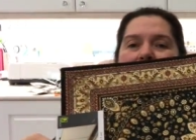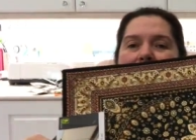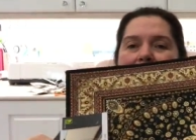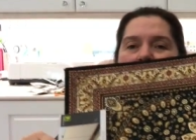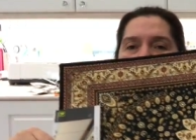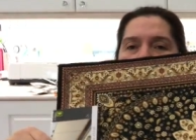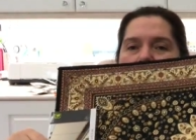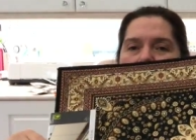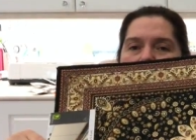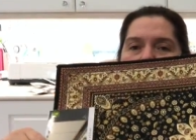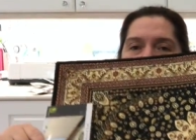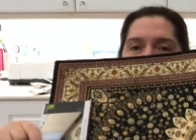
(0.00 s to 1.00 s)
real
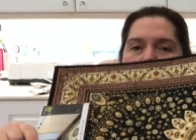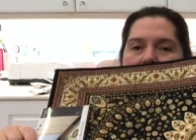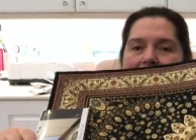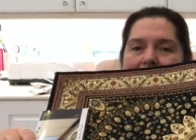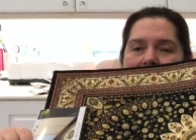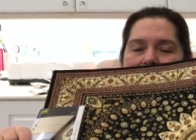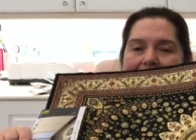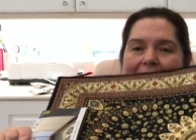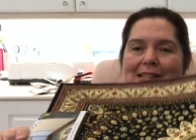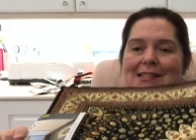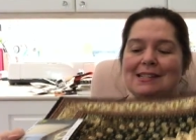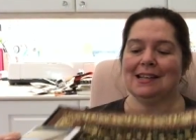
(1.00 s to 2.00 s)
big one, but
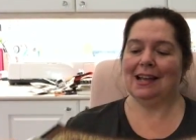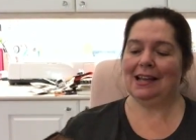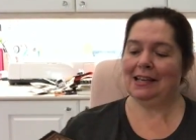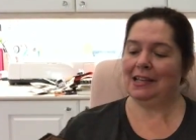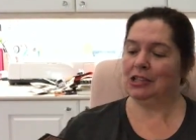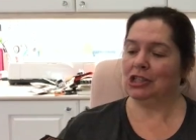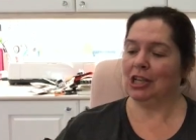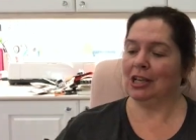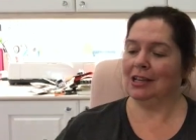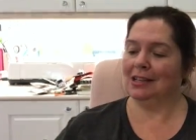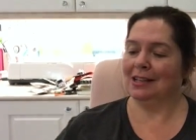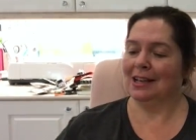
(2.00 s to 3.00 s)
in tiny
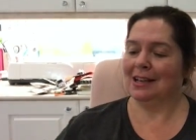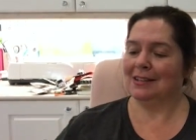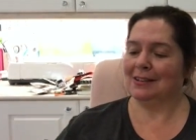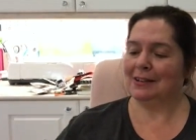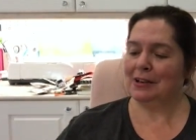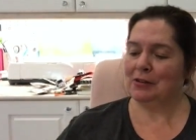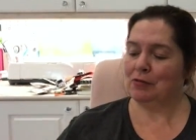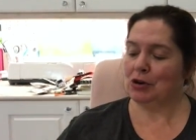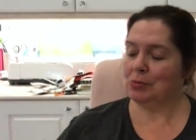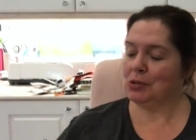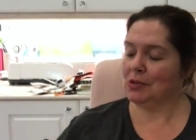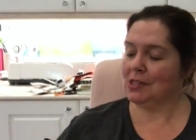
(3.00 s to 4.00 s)
shape, tiny
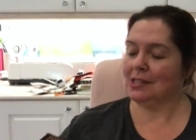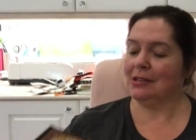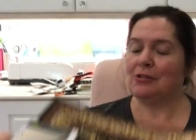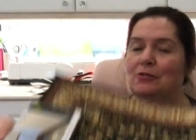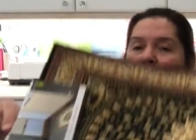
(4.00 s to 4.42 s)
form. So it's a little